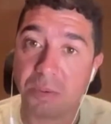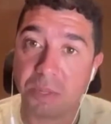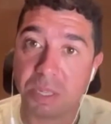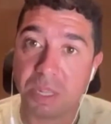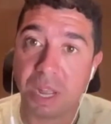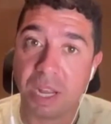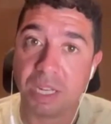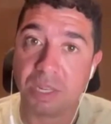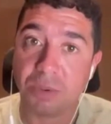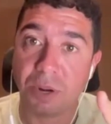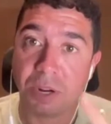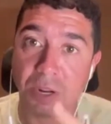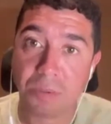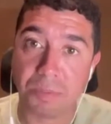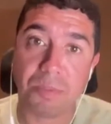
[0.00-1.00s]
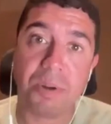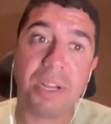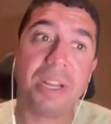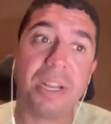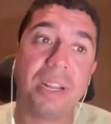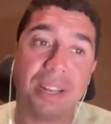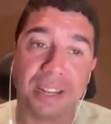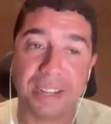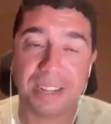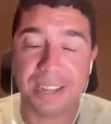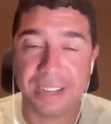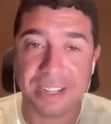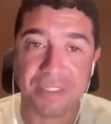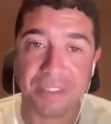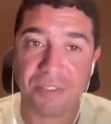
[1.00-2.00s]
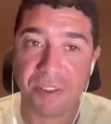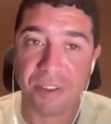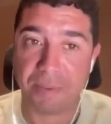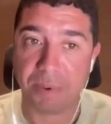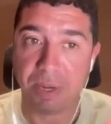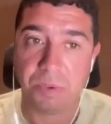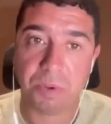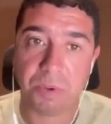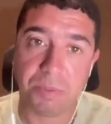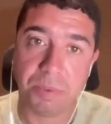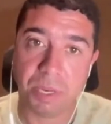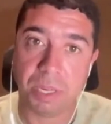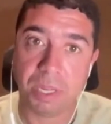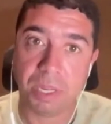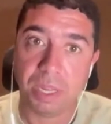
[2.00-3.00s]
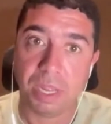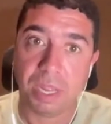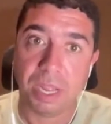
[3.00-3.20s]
to a stage where I can bring the family with me.